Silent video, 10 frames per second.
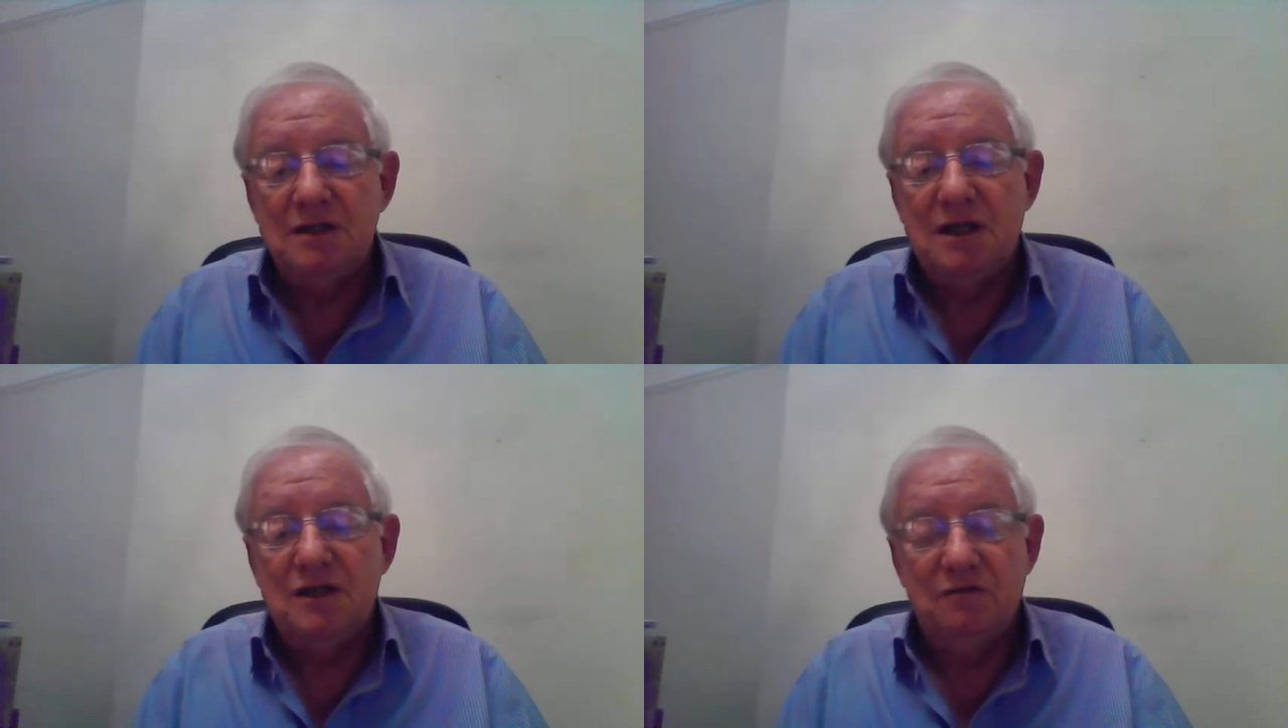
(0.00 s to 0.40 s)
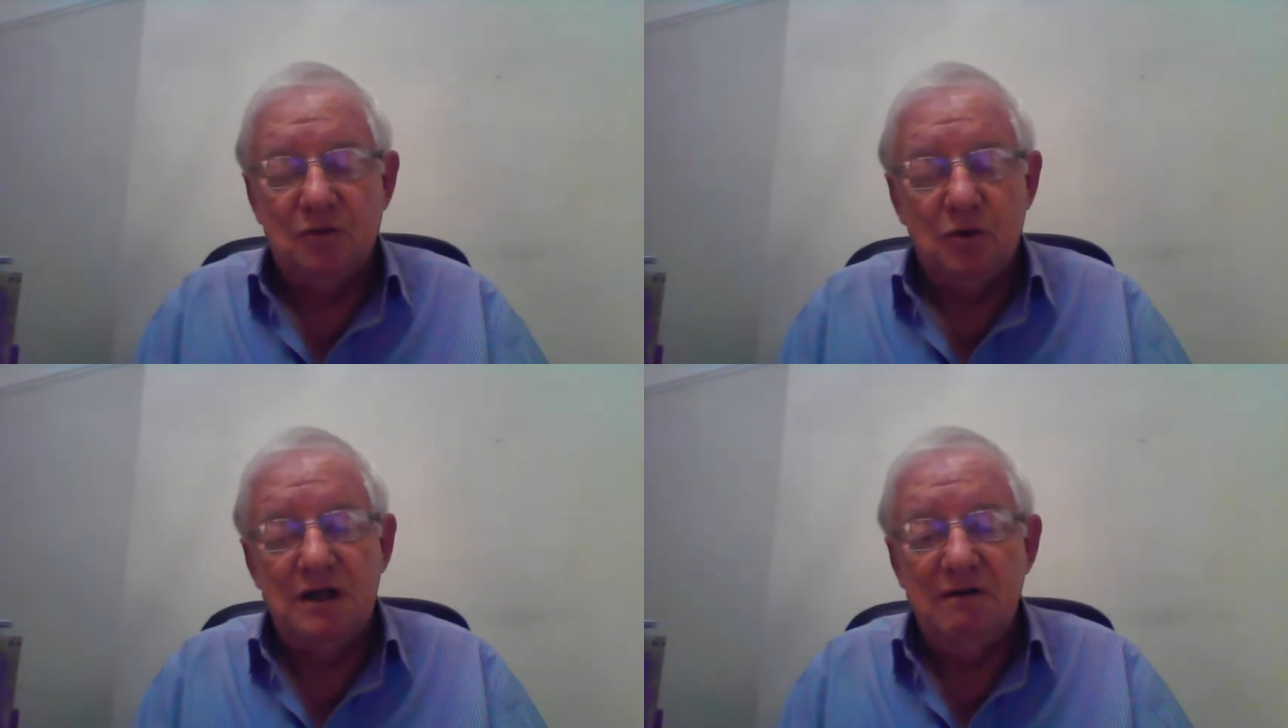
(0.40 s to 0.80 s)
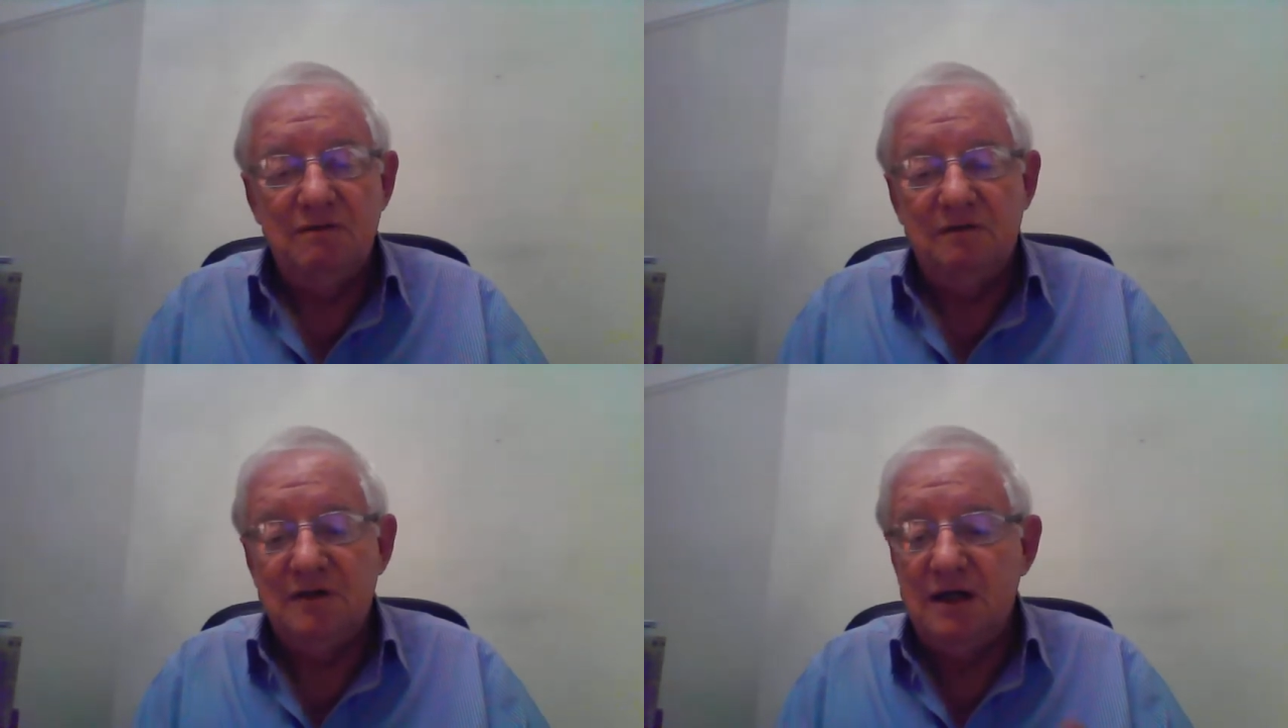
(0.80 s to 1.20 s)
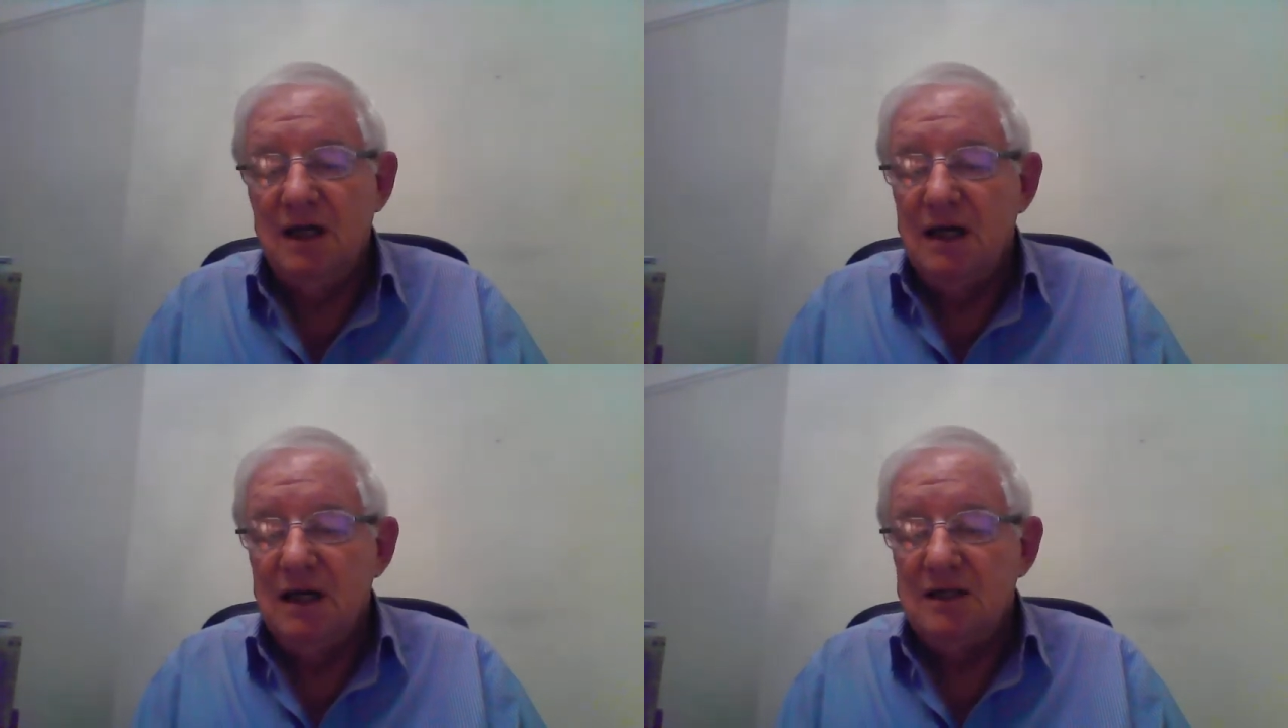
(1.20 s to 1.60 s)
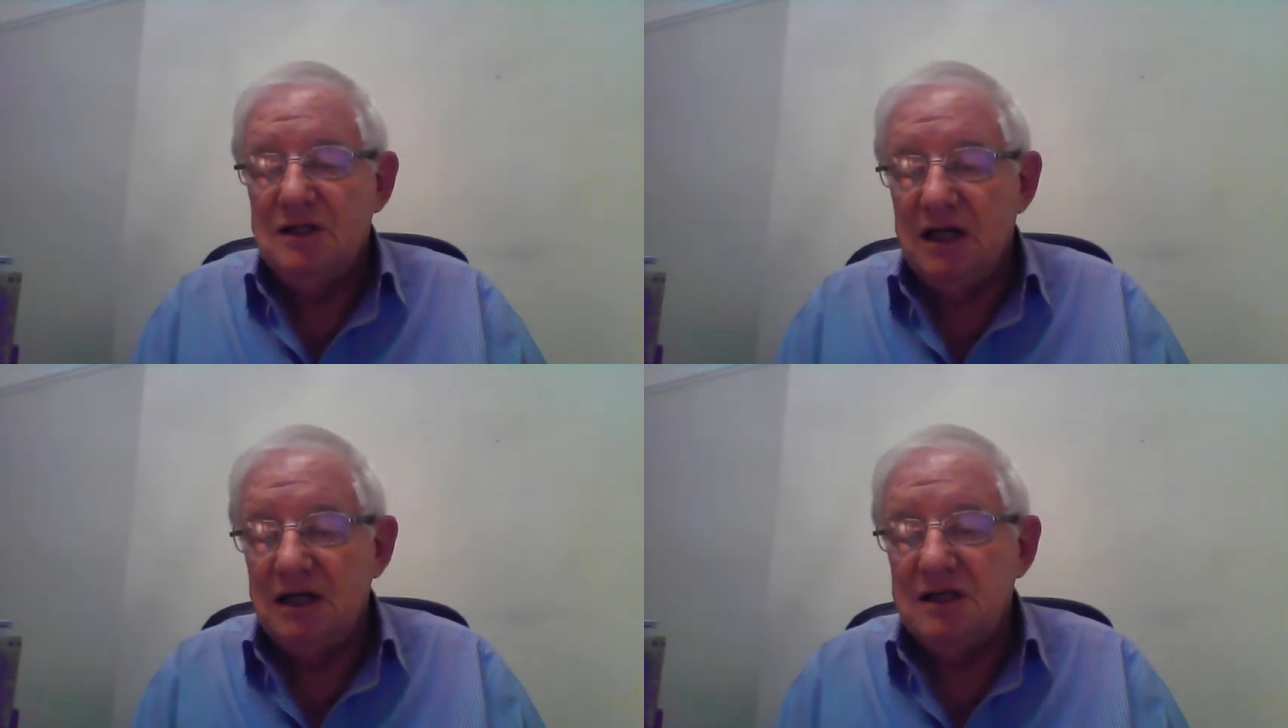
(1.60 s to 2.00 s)
that's 14, 15,
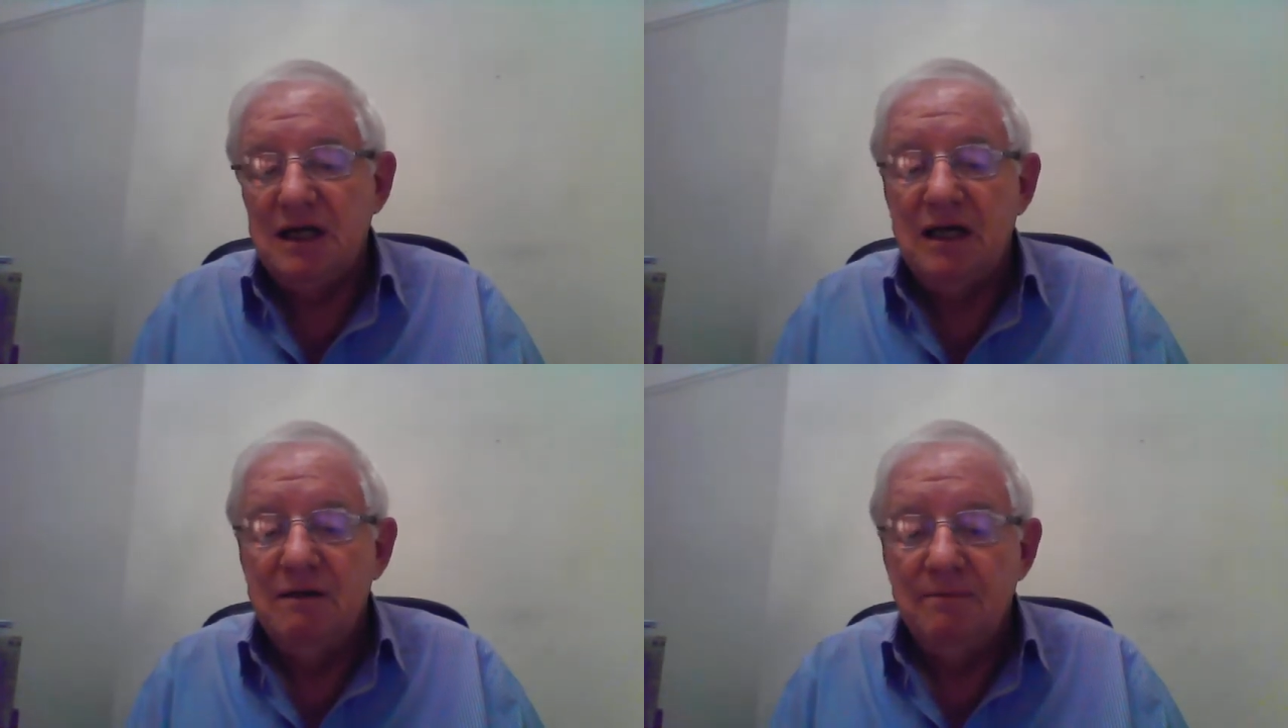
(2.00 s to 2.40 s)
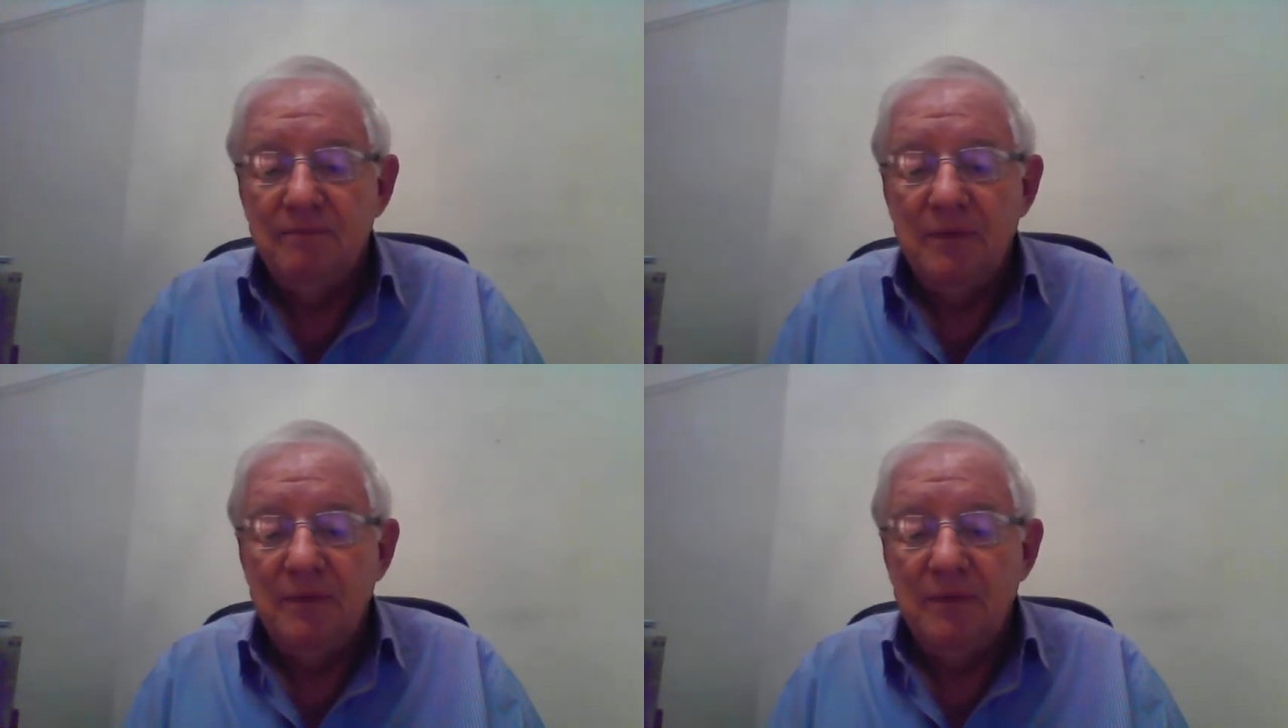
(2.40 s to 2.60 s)
16,